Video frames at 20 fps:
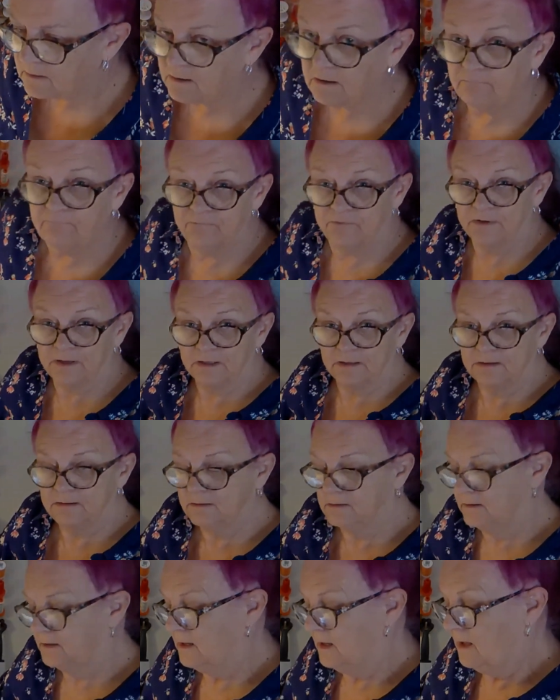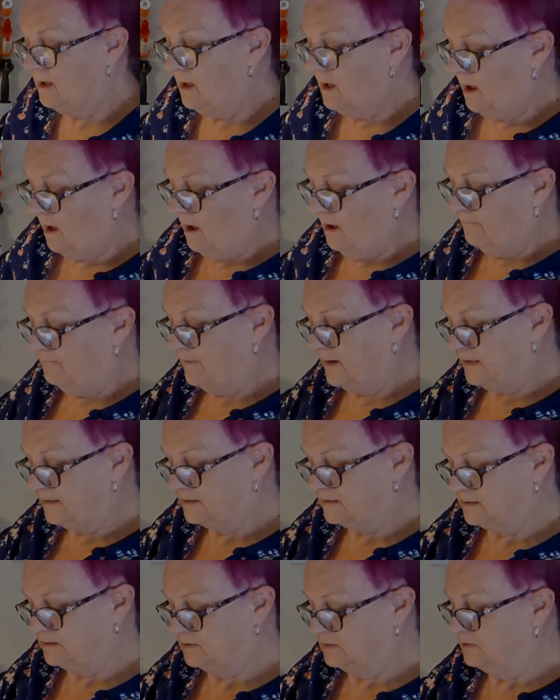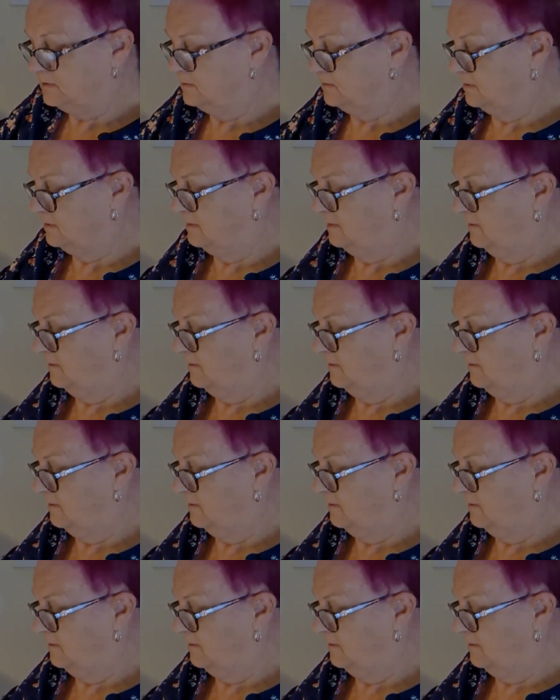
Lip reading: comfy again. I've had to